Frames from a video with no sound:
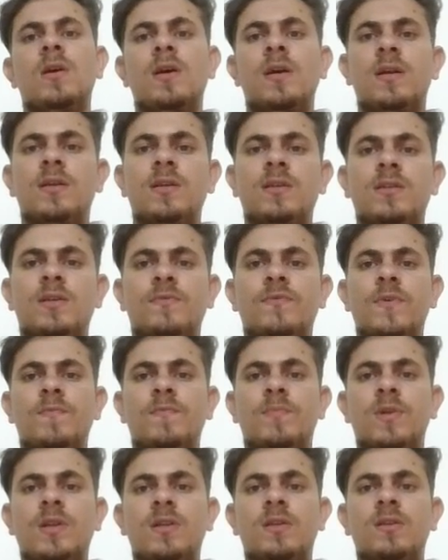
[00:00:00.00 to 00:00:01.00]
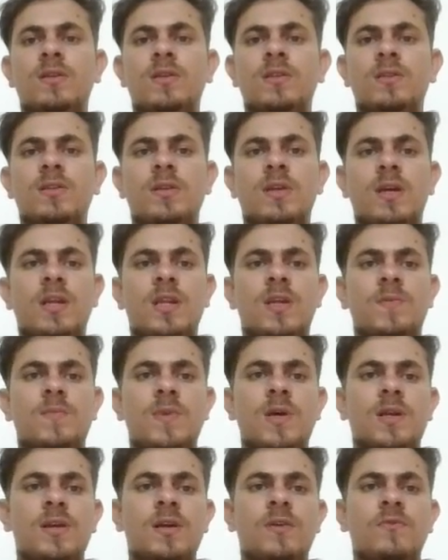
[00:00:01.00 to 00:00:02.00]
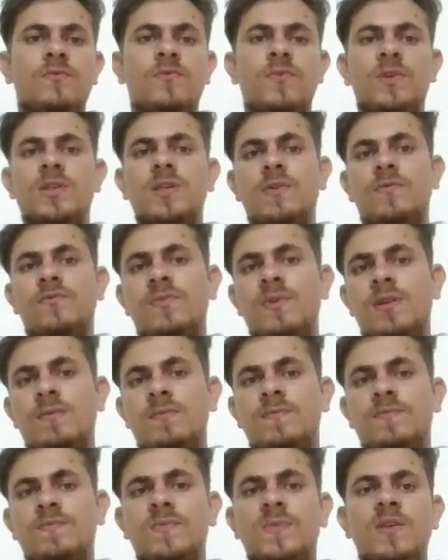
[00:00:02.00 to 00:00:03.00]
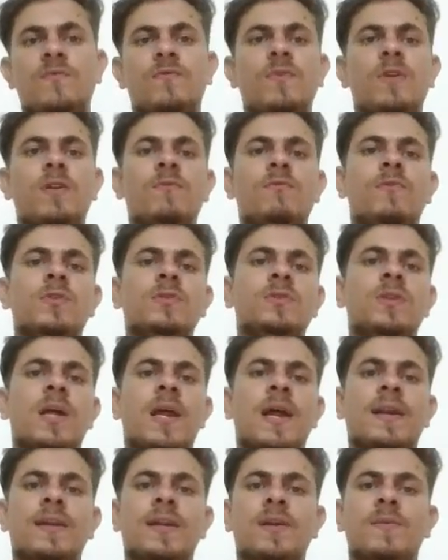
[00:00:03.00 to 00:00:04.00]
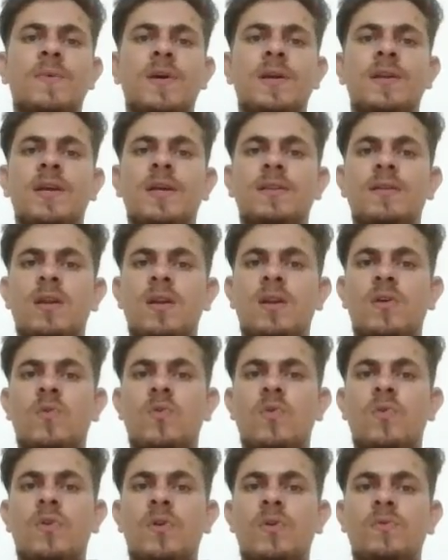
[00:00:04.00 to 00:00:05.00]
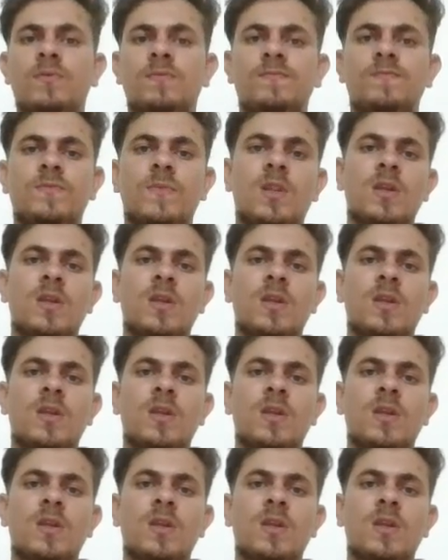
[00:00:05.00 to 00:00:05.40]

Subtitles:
It is the 15th Disney animated feature film. The film was directed by Nathan Groeno